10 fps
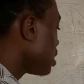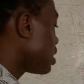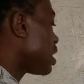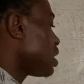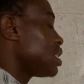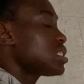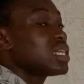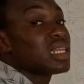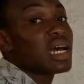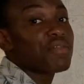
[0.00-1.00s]
there is
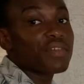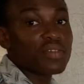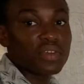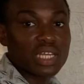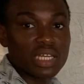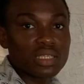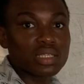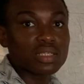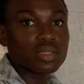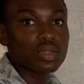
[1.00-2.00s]
enough
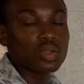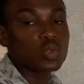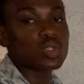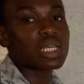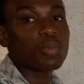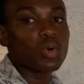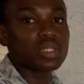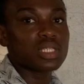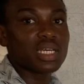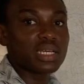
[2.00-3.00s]
evidence to
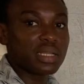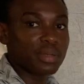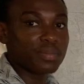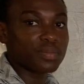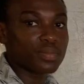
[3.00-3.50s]
support the claim.